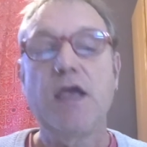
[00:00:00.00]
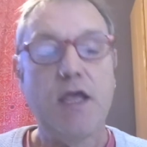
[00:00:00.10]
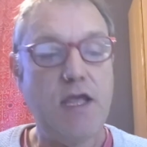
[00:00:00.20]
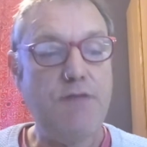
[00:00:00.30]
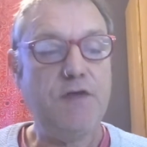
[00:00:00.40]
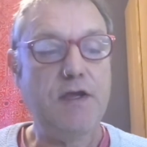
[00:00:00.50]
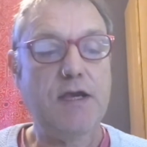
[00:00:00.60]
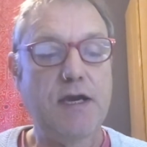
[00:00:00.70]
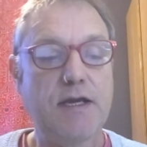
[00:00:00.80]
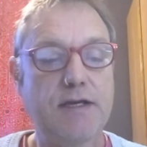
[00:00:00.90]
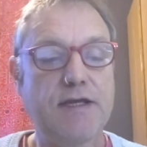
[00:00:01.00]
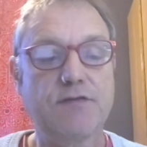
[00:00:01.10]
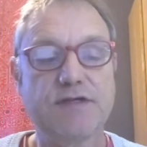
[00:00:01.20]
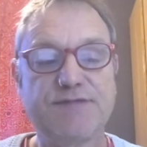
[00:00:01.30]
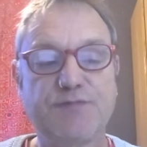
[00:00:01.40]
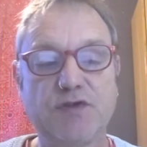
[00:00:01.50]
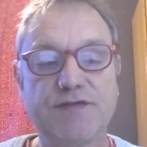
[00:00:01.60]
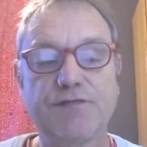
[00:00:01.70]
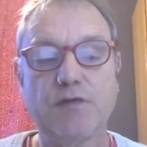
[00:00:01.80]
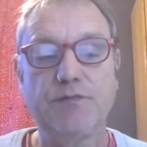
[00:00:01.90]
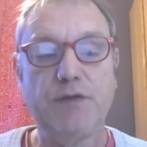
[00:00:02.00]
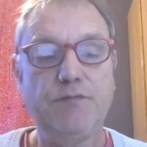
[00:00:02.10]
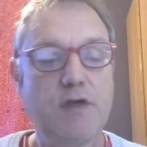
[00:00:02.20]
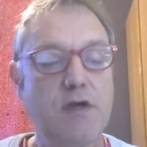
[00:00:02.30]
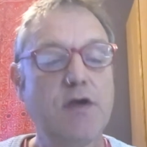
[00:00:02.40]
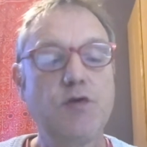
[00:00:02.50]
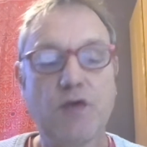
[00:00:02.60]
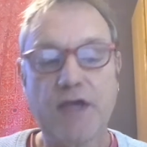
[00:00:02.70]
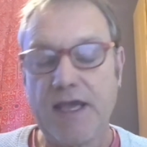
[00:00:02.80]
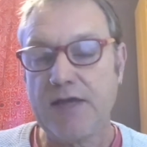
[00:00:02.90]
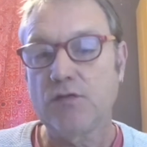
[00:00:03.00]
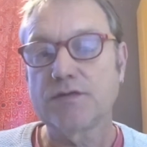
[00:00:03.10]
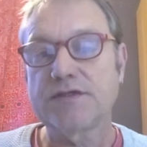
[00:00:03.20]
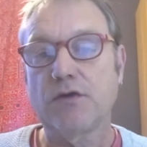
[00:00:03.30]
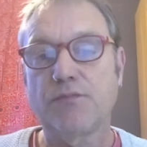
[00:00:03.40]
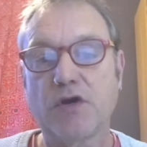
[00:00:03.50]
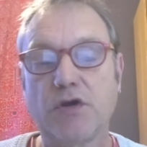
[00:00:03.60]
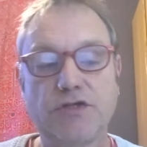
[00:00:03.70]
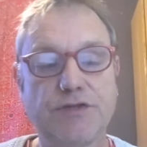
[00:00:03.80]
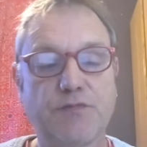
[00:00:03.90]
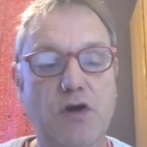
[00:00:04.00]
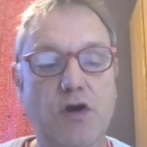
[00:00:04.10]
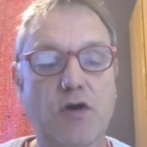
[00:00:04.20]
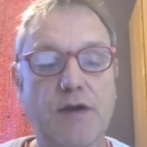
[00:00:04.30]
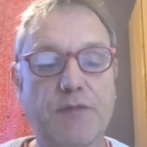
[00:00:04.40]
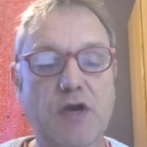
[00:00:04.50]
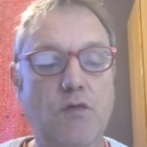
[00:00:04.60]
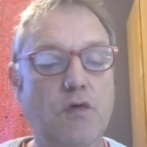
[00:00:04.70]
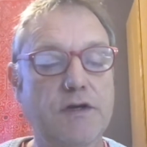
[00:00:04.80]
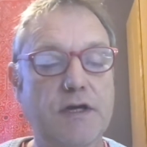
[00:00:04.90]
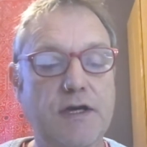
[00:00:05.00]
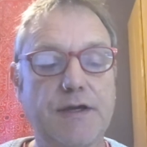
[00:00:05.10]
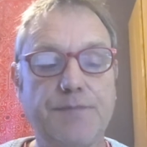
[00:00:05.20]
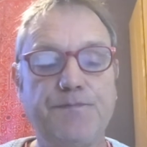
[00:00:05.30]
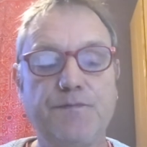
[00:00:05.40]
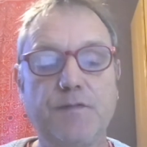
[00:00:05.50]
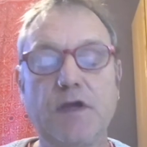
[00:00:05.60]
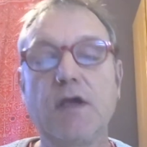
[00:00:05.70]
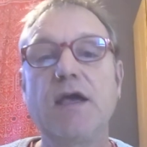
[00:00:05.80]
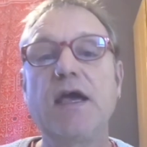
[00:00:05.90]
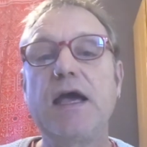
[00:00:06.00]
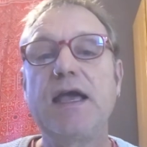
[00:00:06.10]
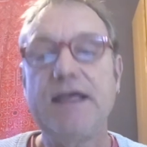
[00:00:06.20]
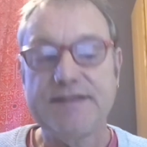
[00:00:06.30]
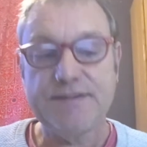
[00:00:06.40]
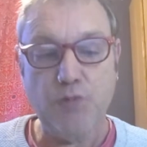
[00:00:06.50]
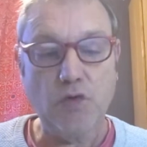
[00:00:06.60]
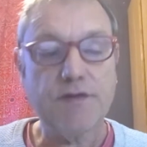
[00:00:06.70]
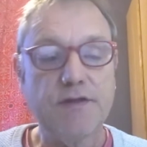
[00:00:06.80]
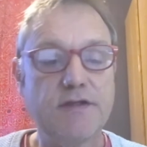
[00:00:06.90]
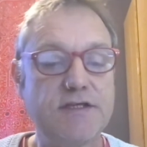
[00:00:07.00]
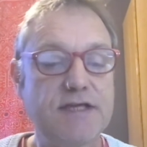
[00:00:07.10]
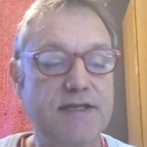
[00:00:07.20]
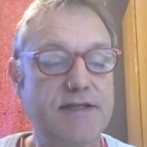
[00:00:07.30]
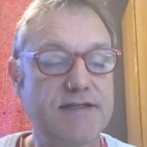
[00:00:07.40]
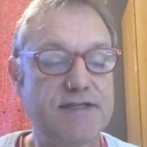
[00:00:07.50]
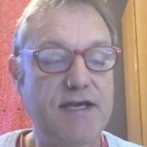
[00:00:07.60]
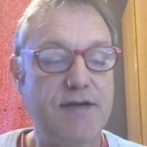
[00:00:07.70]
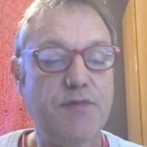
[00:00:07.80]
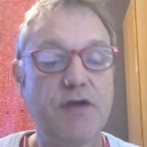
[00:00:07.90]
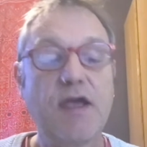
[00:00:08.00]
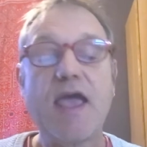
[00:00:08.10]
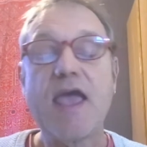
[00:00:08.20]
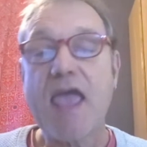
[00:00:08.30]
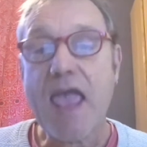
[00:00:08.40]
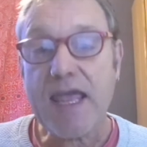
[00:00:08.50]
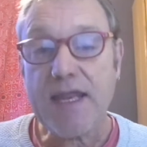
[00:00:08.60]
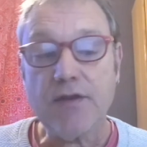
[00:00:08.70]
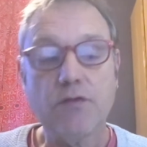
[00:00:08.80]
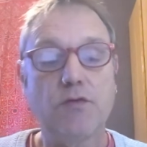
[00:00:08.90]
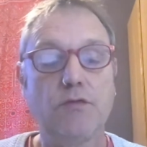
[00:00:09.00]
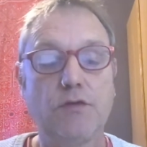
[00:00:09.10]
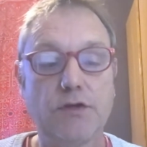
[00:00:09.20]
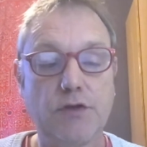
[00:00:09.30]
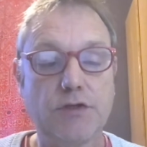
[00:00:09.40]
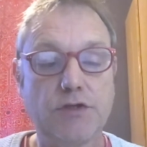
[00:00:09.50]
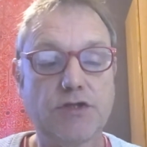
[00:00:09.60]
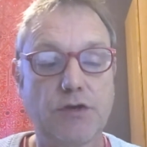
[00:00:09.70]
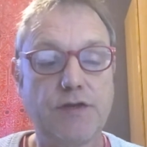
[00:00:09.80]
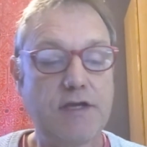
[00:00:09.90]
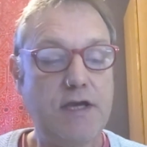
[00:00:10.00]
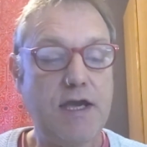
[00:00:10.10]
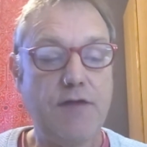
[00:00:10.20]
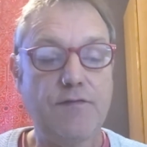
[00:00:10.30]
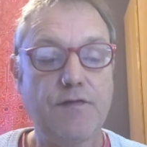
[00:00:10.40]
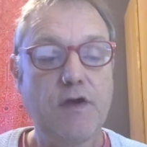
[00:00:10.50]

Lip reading: If you can't get a response from them, you can also approach your program coordinator. It's important that you take this step and that you can show that you have,